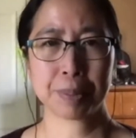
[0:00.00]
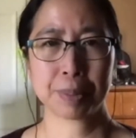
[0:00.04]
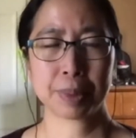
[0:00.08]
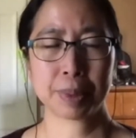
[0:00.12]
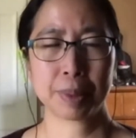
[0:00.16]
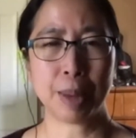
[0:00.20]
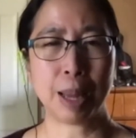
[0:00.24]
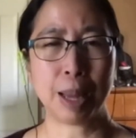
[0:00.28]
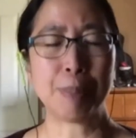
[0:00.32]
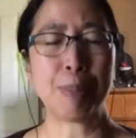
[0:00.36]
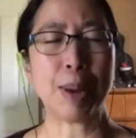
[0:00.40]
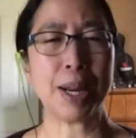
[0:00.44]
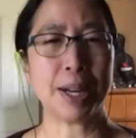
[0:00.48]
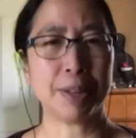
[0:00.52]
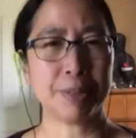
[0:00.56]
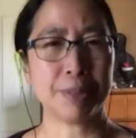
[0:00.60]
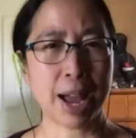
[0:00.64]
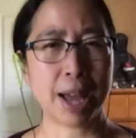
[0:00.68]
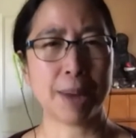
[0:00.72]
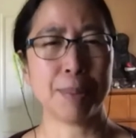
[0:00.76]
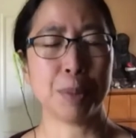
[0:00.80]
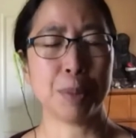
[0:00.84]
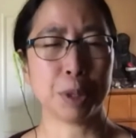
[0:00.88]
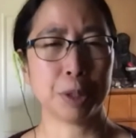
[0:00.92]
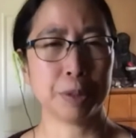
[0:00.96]
I might have
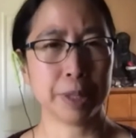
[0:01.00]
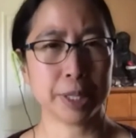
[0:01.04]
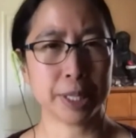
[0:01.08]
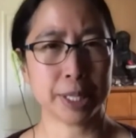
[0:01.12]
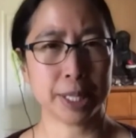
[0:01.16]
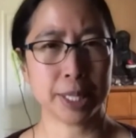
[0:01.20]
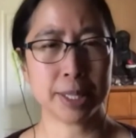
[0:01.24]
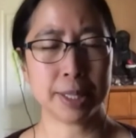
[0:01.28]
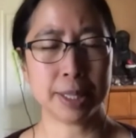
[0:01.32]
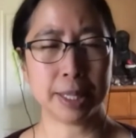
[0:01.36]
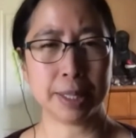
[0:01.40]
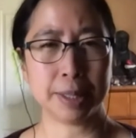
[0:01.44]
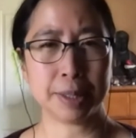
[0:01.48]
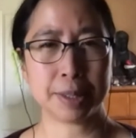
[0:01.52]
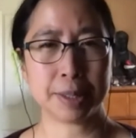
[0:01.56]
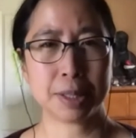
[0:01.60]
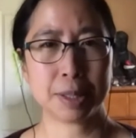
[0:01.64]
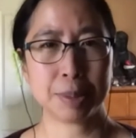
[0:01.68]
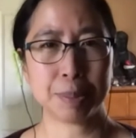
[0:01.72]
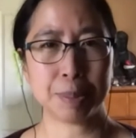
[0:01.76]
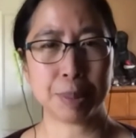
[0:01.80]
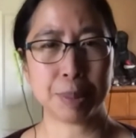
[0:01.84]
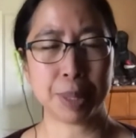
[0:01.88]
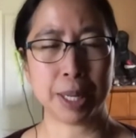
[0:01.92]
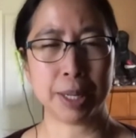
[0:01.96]
had more resistance,
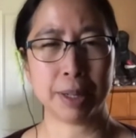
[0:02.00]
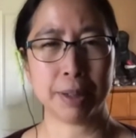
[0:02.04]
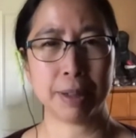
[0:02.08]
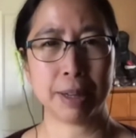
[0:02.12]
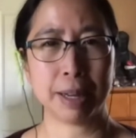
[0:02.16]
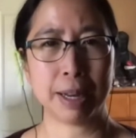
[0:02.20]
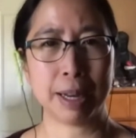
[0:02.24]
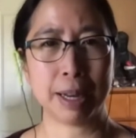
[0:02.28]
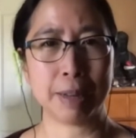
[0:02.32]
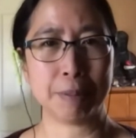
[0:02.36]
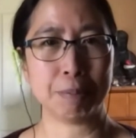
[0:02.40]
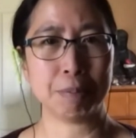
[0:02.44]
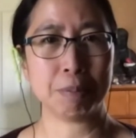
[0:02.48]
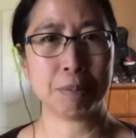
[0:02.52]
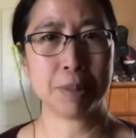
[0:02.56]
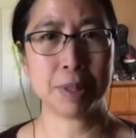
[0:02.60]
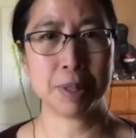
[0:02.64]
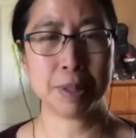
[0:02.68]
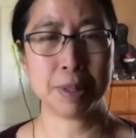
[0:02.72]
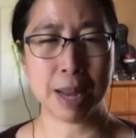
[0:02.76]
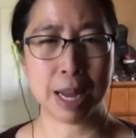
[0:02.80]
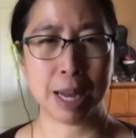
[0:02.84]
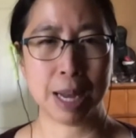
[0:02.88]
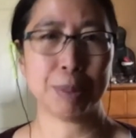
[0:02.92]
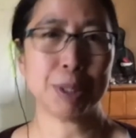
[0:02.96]
but
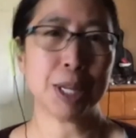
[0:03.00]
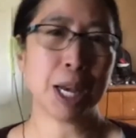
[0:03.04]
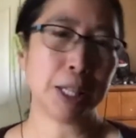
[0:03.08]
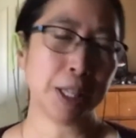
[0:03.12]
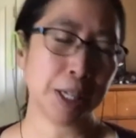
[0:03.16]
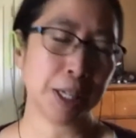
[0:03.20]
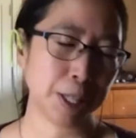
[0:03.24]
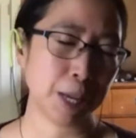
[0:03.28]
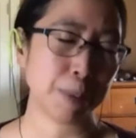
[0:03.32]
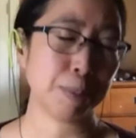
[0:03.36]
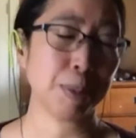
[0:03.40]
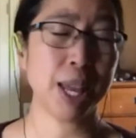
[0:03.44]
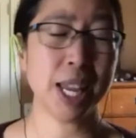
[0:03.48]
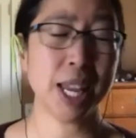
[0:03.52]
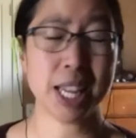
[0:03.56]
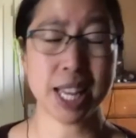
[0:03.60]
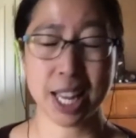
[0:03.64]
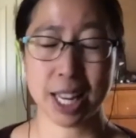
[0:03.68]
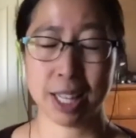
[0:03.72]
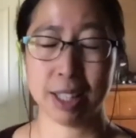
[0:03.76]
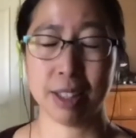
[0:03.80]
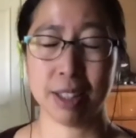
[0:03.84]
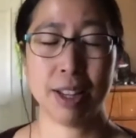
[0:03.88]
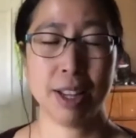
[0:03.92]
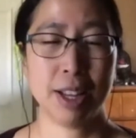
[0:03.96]
I'm telling them they
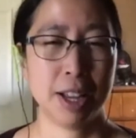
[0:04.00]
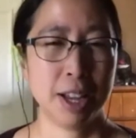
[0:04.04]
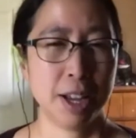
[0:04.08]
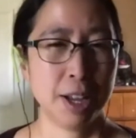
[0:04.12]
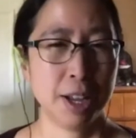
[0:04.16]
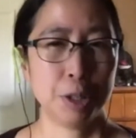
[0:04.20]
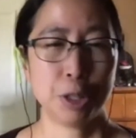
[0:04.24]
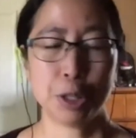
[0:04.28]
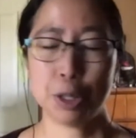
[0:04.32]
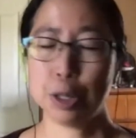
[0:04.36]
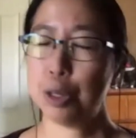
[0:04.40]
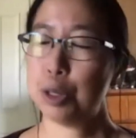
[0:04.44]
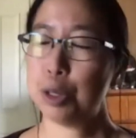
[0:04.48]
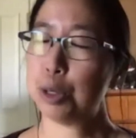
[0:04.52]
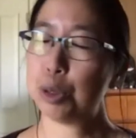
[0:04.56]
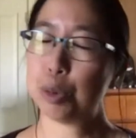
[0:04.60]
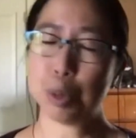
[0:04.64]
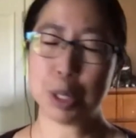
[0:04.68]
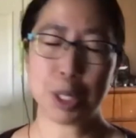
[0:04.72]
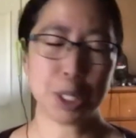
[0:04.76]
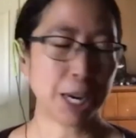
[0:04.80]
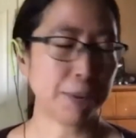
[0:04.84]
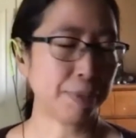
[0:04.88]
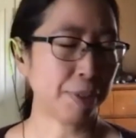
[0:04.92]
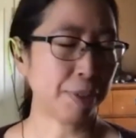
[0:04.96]
can choose
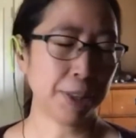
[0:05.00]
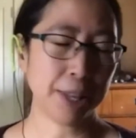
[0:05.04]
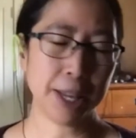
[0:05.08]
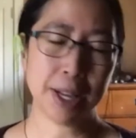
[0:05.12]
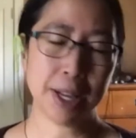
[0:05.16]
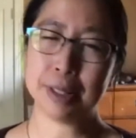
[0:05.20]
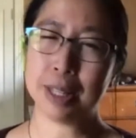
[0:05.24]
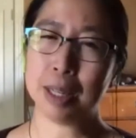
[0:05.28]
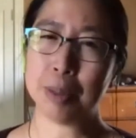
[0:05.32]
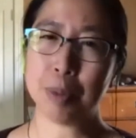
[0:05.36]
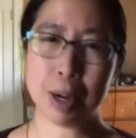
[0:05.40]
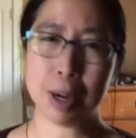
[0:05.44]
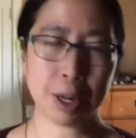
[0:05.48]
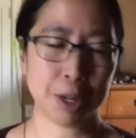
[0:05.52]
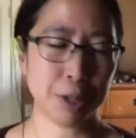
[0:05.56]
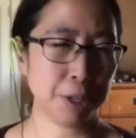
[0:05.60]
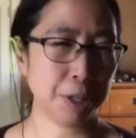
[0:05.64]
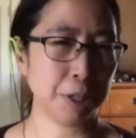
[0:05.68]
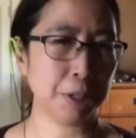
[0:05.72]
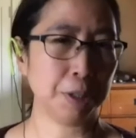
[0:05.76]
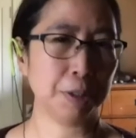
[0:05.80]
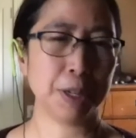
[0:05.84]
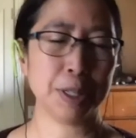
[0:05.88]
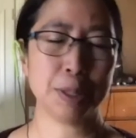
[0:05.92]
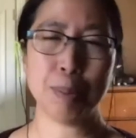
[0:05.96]
whichever things they want to
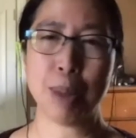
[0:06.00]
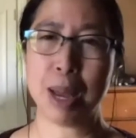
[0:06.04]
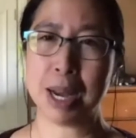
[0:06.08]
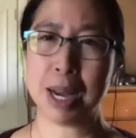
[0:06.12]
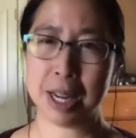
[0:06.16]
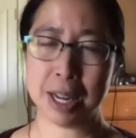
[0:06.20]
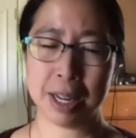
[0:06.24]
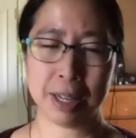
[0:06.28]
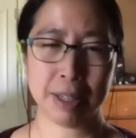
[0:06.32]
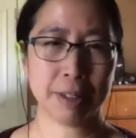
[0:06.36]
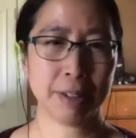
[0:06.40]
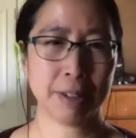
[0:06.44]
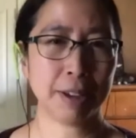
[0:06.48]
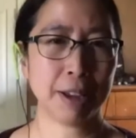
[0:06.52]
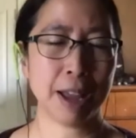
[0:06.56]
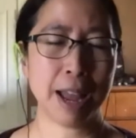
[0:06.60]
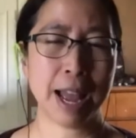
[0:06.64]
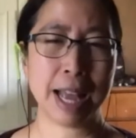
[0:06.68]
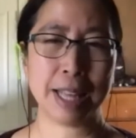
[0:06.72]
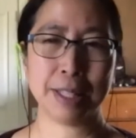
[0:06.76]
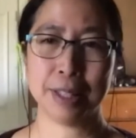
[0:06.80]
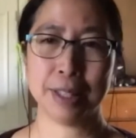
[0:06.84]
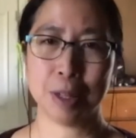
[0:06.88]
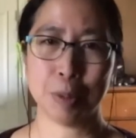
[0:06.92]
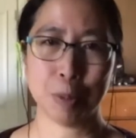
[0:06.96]
do, as many
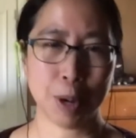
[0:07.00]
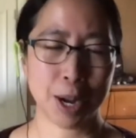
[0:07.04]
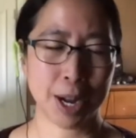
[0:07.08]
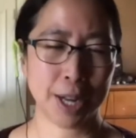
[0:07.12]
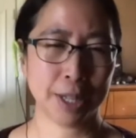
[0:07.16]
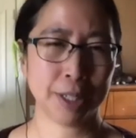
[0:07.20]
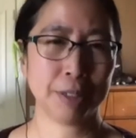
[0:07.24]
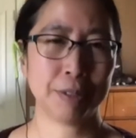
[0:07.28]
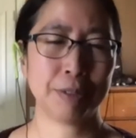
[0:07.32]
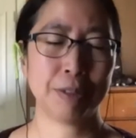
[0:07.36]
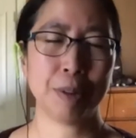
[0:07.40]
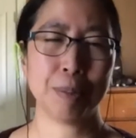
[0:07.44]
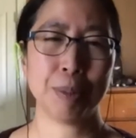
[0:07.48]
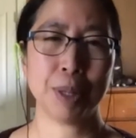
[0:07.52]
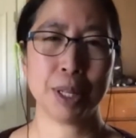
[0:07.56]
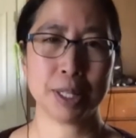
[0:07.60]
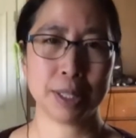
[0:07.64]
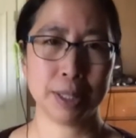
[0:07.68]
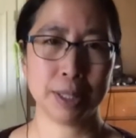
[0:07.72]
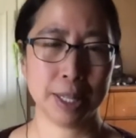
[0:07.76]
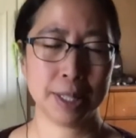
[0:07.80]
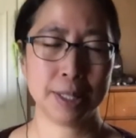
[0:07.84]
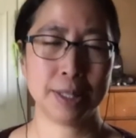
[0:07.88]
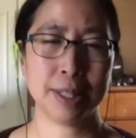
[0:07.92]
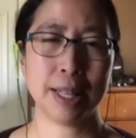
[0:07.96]
as they want from this
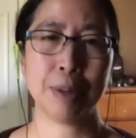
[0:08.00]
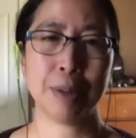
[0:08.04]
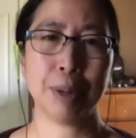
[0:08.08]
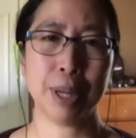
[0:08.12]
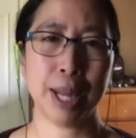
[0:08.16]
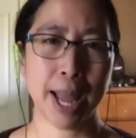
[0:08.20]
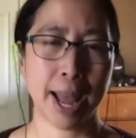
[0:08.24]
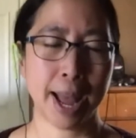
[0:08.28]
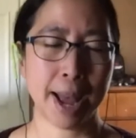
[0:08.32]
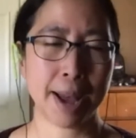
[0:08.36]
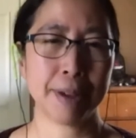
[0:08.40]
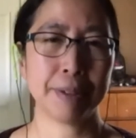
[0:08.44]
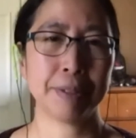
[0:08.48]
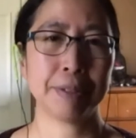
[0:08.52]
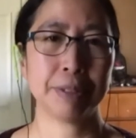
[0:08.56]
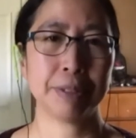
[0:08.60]
list that we have.